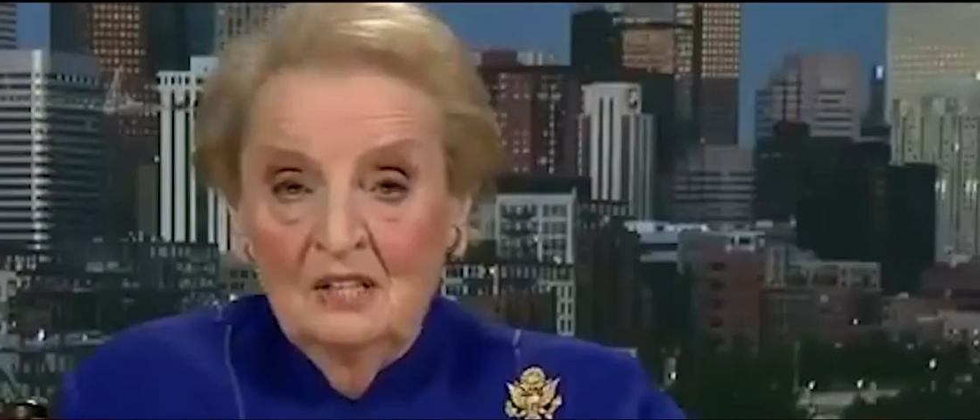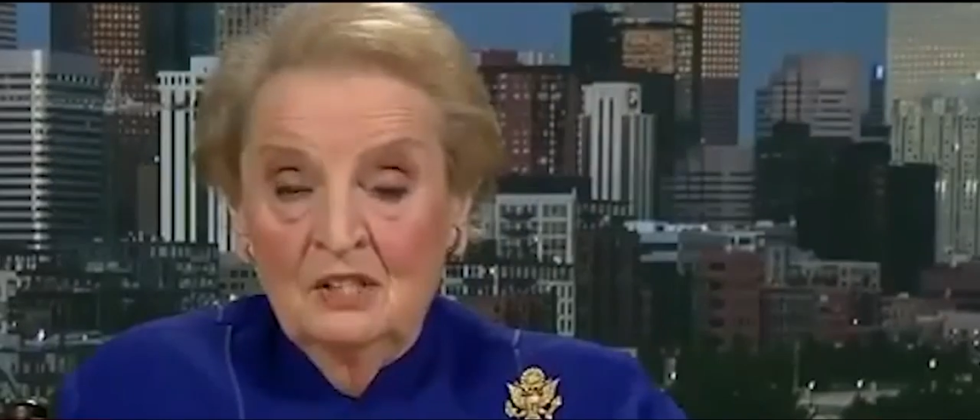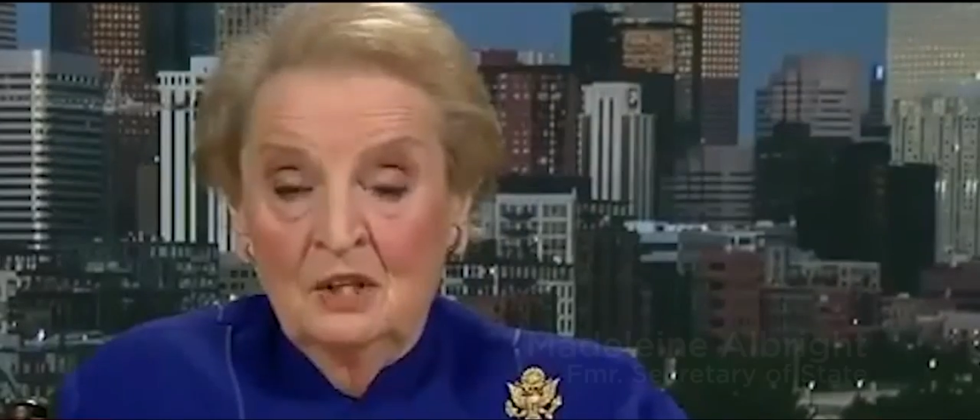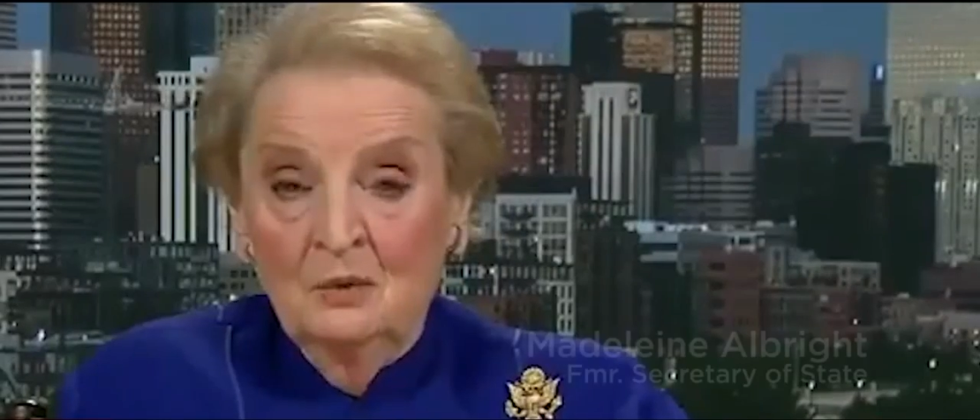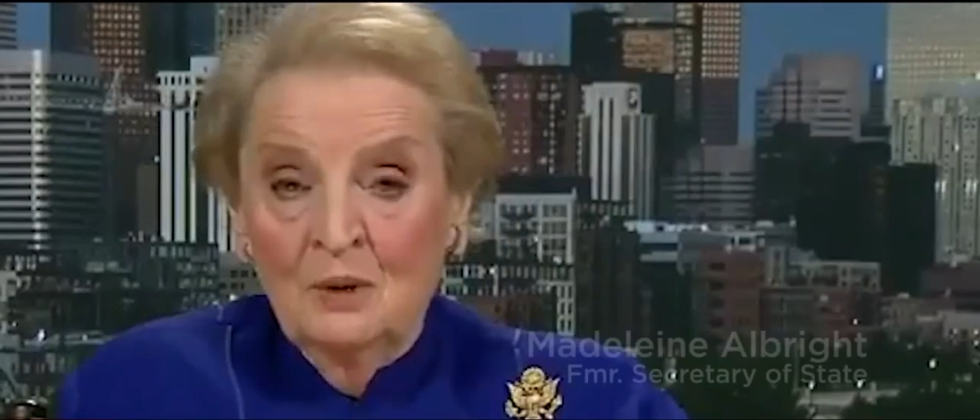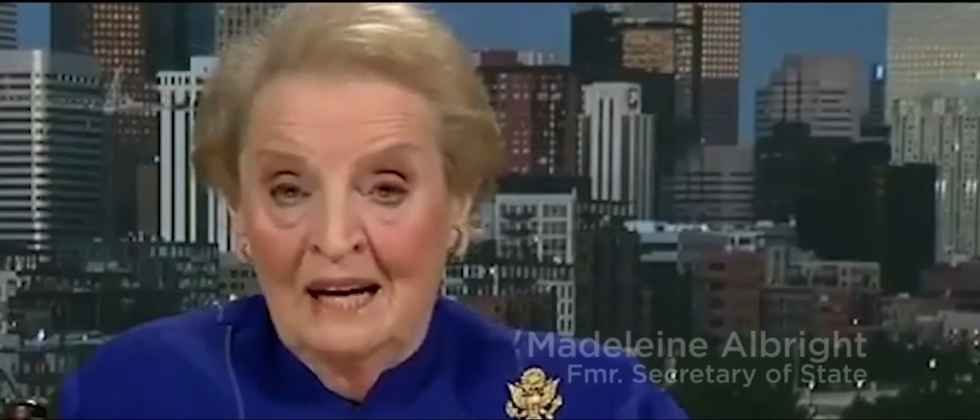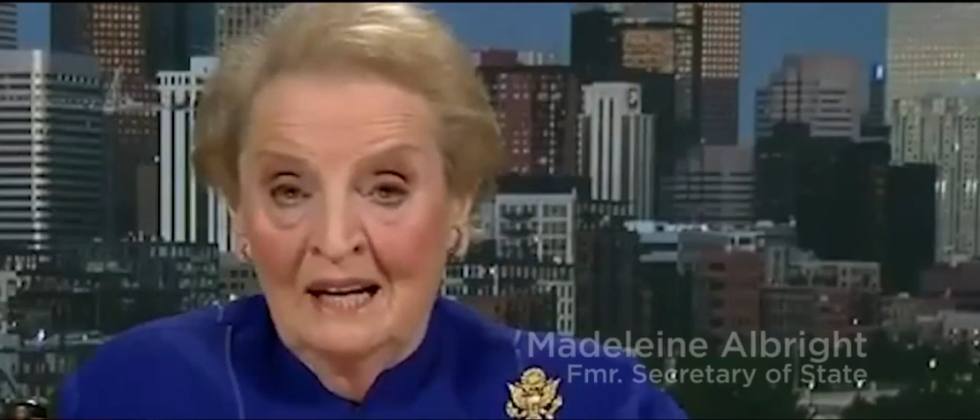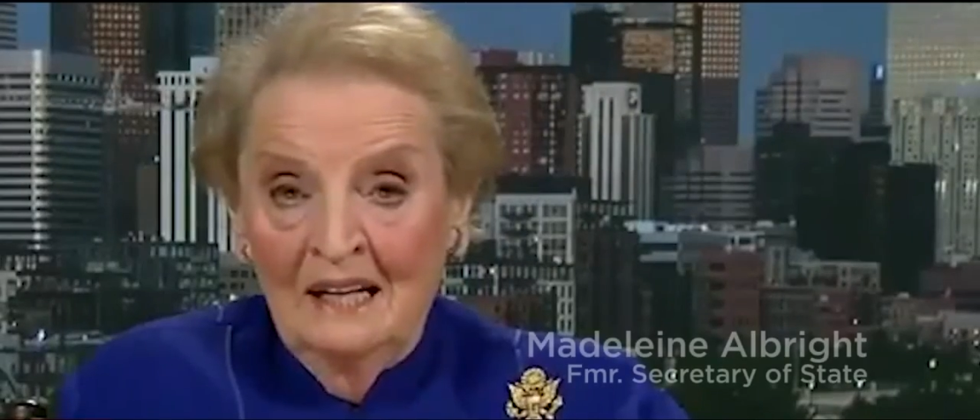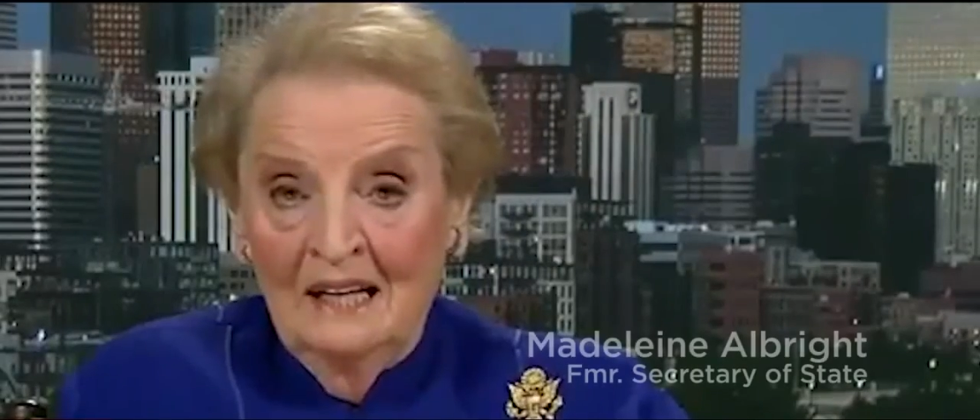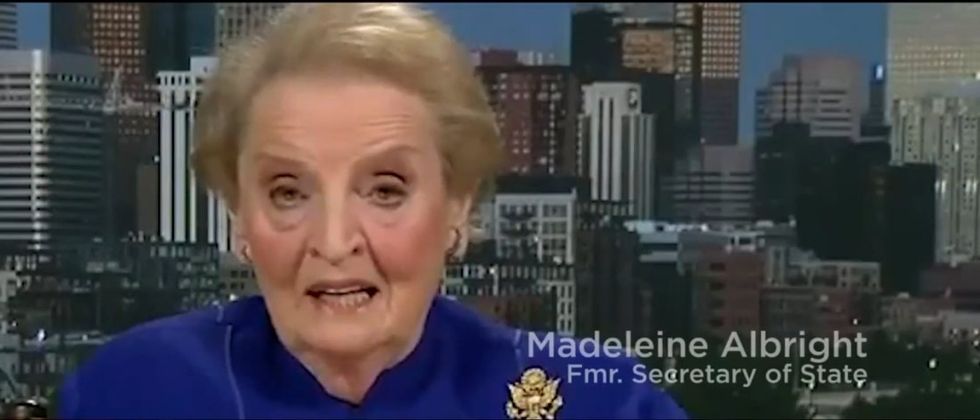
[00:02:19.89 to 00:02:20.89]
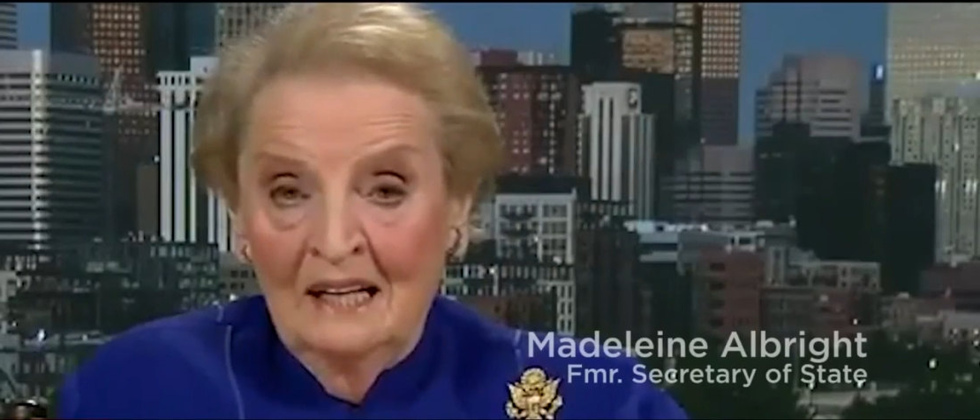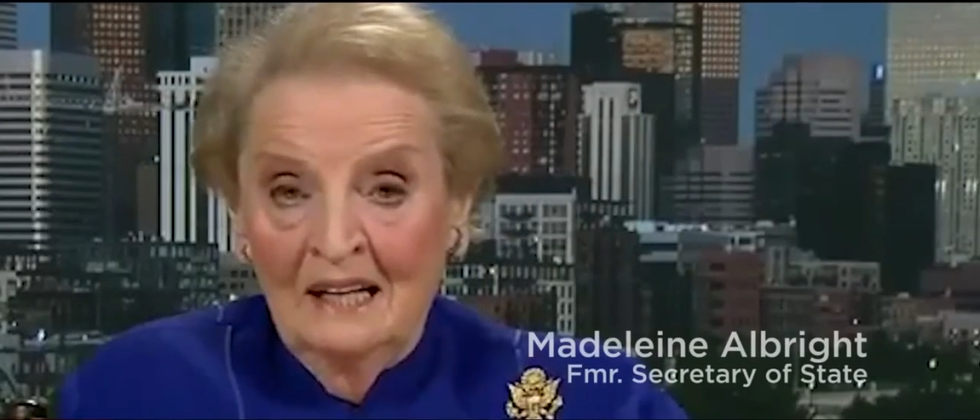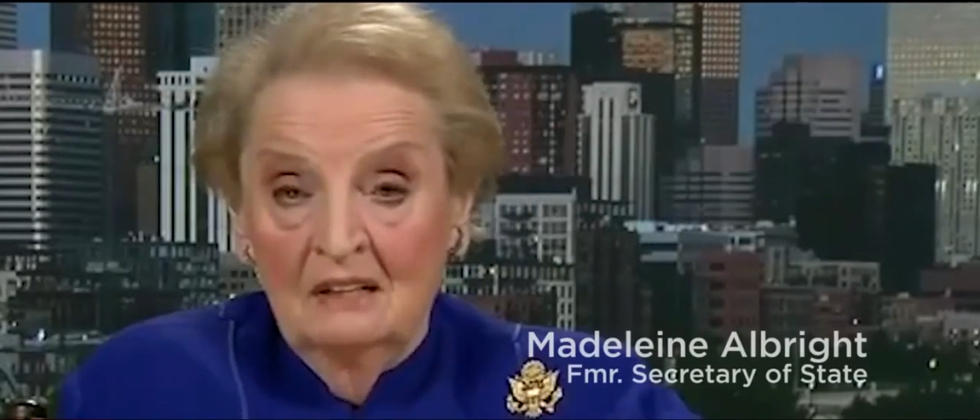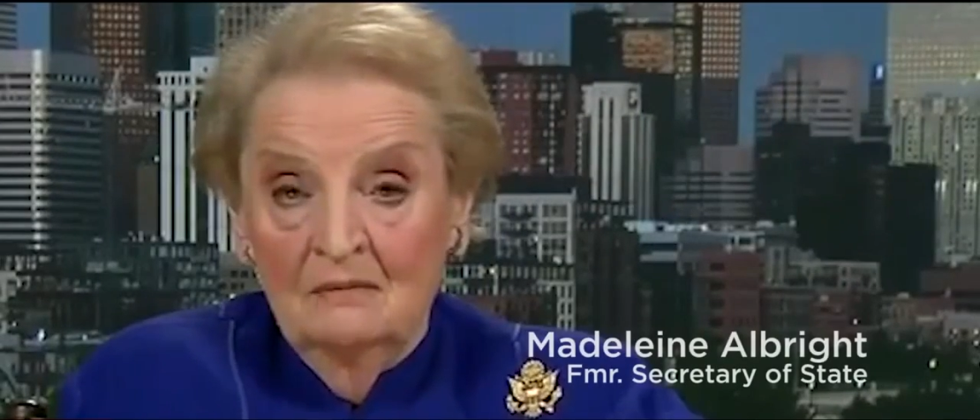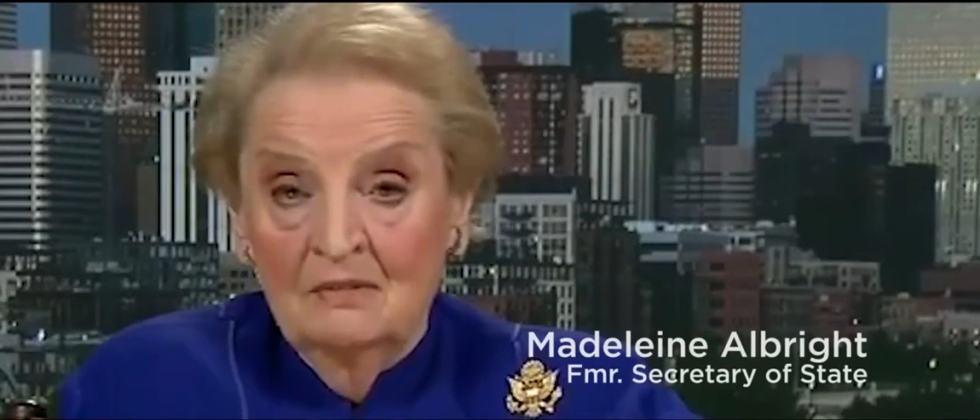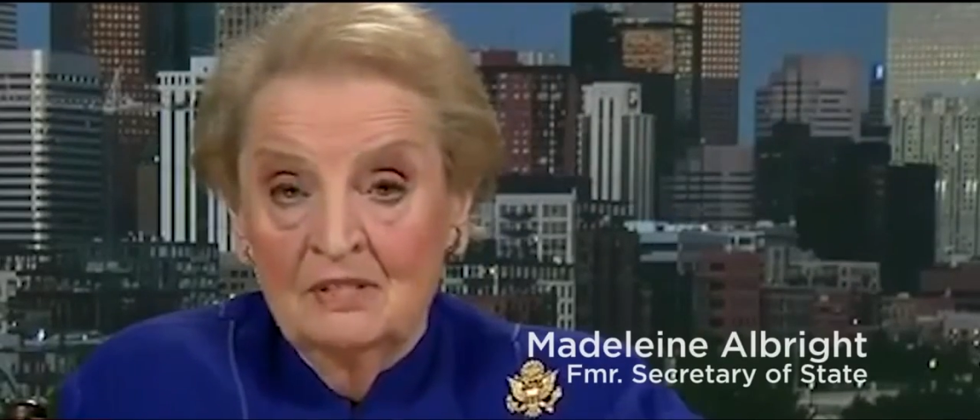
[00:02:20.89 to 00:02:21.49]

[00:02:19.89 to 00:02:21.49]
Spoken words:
is erratic. He